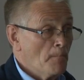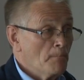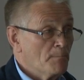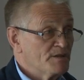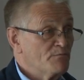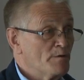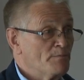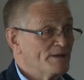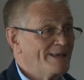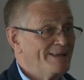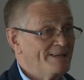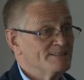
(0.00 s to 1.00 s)
But if we put
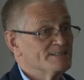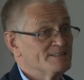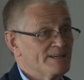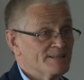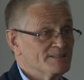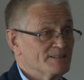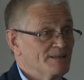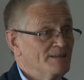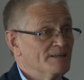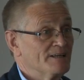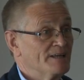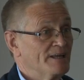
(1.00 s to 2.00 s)
a heat detector
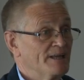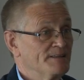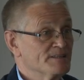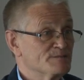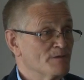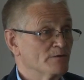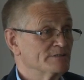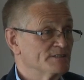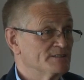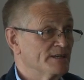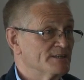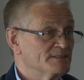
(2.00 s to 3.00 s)
in the smoke
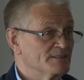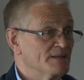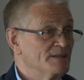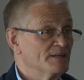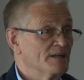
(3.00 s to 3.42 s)
detector,